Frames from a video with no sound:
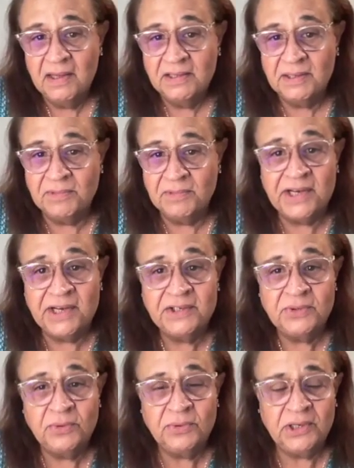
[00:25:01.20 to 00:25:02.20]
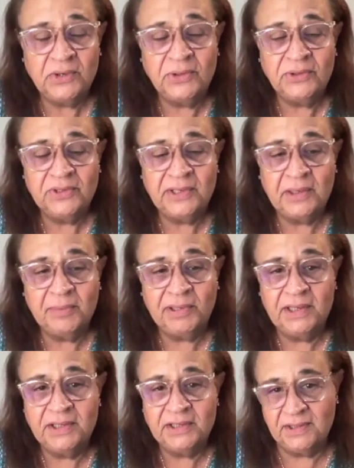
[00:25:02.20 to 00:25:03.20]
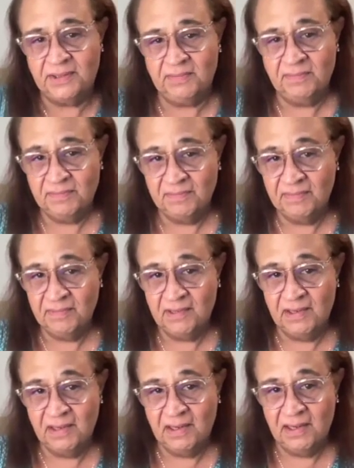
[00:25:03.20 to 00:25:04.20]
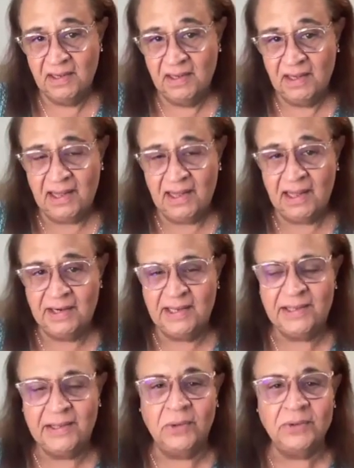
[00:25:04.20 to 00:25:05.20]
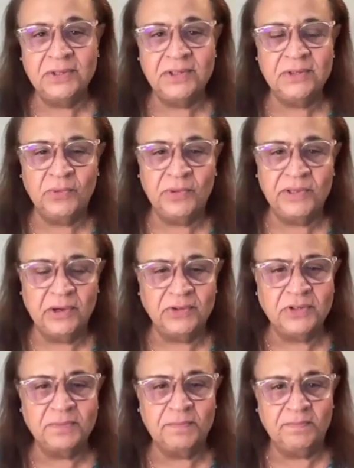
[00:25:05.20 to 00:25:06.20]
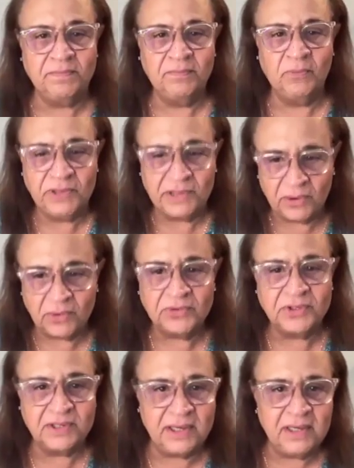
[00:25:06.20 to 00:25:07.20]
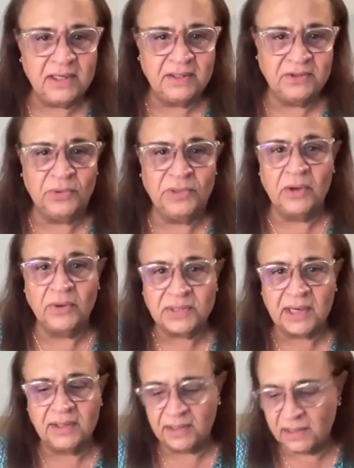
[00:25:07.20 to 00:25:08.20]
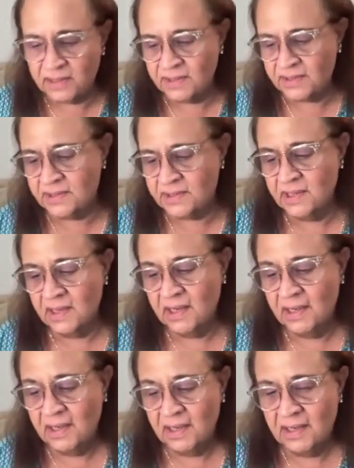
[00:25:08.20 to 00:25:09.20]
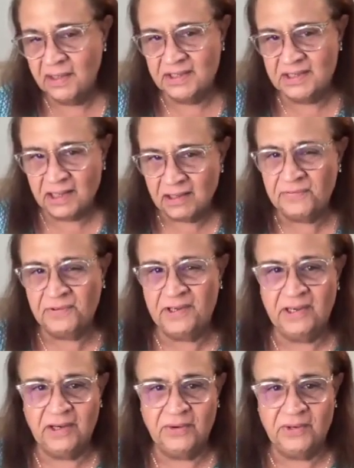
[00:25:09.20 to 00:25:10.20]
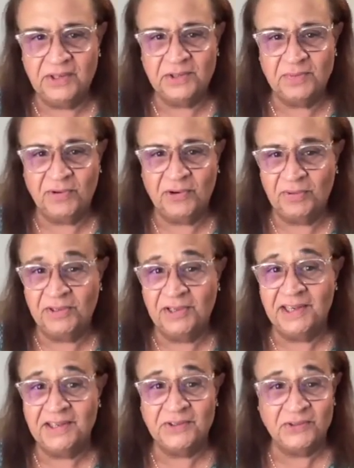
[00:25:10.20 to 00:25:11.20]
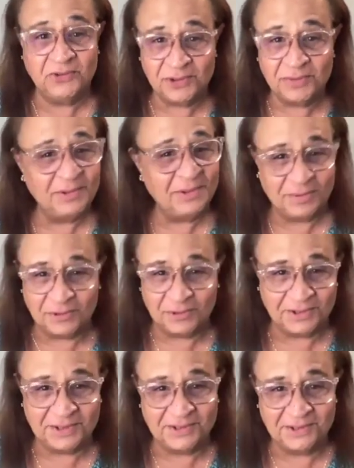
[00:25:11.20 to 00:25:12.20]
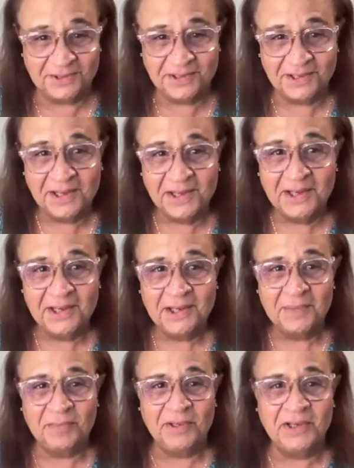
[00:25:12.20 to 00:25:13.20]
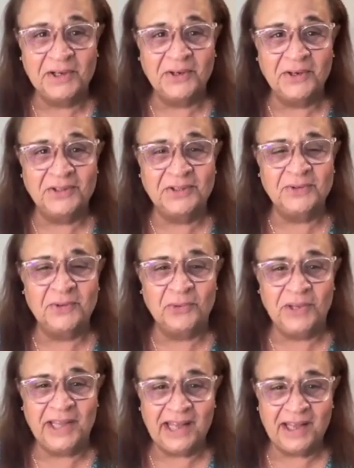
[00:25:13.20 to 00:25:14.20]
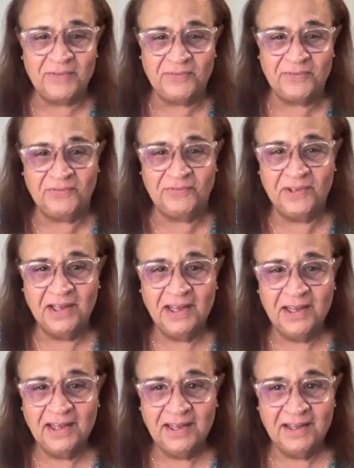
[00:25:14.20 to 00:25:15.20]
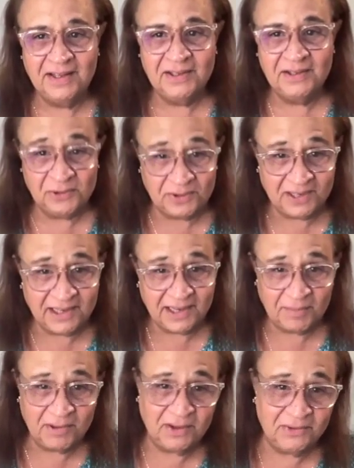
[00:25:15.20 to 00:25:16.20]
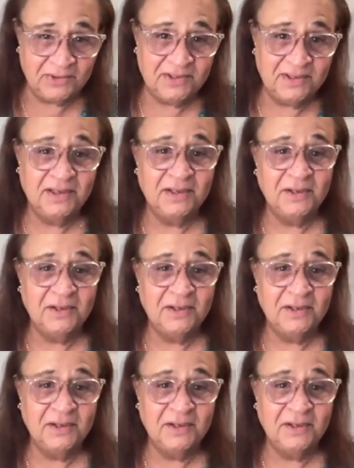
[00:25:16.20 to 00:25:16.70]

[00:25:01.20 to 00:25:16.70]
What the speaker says: some changes which are going to take place. And in those with those things, with those ideas, self-care is probably extremely important because we have to think about,